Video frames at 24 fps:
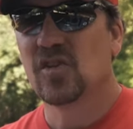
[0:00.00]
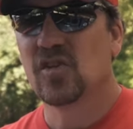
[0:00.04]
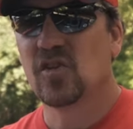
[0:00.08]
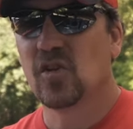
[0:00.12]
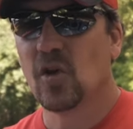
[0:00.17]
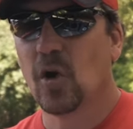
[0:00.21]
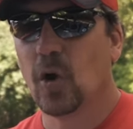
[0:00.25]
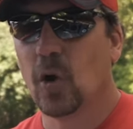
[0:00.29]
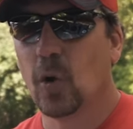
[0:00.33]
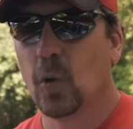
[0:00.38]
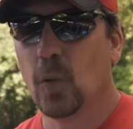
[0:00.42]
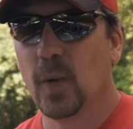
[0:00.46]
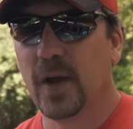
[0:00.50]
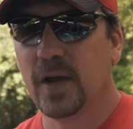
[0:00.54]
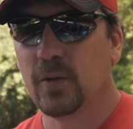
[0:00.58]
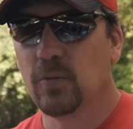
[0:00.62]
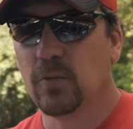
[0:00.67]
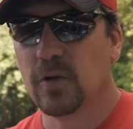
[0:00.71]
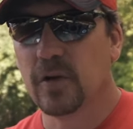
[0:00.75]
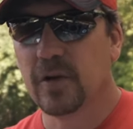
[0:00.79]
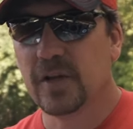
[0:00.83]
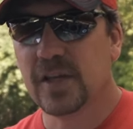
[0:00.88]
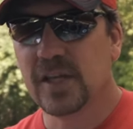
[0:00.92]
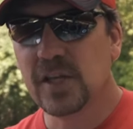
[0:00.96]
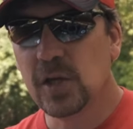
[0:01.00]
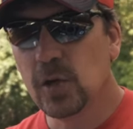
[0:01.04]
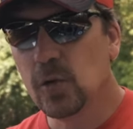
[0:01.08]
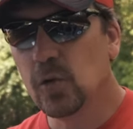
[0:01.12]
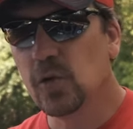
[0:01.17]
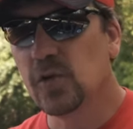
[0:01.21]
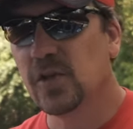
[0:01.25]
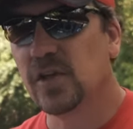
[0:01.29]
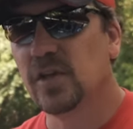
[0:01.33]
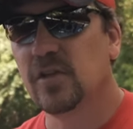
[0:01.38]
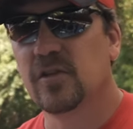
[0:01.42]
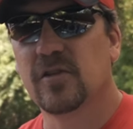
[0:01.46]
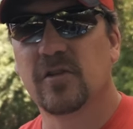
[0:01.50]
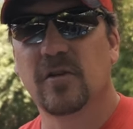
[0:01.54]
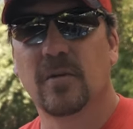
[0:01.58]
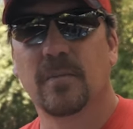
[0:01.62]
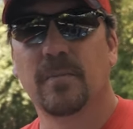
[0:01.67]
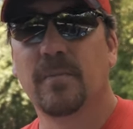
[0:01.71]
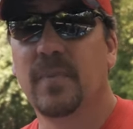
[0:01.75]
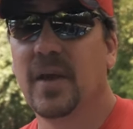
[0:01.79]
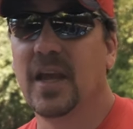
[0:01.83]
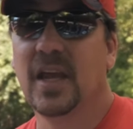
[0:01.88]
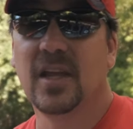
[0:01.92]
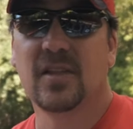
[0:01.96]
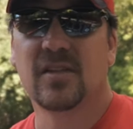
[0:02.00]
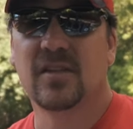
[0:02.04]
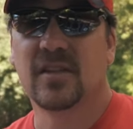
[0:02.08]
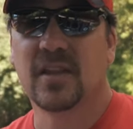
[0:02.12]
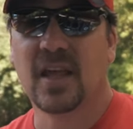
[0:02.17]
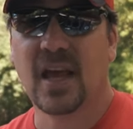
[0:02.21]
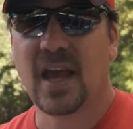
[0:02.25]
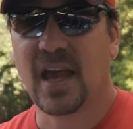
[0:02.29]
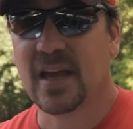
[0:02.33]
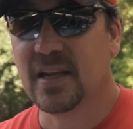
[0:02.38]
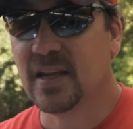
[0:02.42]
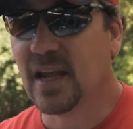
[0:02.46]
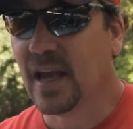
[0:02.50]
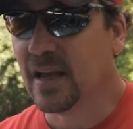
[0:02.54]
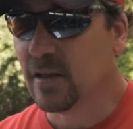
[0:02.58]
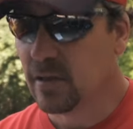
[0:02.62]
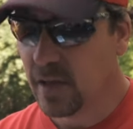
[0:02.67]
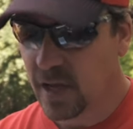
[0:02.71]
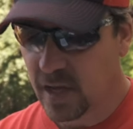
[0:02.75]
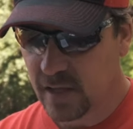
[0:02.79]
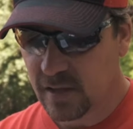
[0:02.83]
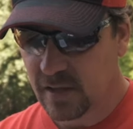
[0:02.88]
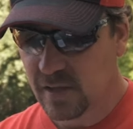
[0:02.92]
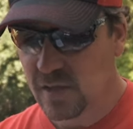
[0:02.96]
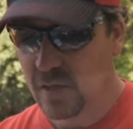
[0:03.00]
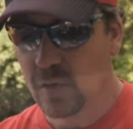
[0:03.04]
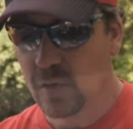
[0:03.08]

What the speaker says: So when we're using some baits, and I like to